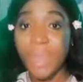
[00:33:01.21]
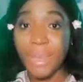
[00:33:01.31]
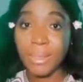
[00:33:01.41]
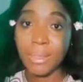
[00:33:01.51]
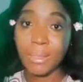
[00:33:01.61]
a
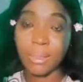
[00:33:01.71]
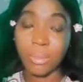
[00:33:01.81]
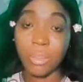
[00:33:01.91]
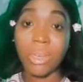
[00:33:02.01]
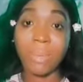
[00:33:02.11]

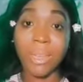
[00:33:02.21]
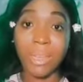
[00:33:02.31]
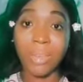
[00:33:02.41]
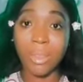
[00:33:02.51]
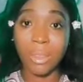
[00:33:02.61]
testimonial by
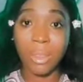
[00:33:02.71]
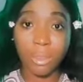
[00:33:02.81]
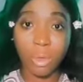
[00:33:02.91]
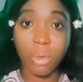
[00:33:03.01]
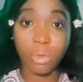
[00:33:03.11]
giving
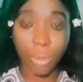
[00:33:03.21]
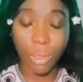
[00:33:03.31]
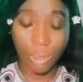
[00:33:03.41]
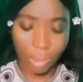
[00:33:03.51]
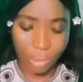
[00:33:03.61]
things or
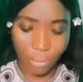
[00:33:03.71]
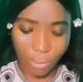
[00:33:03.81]
doing things for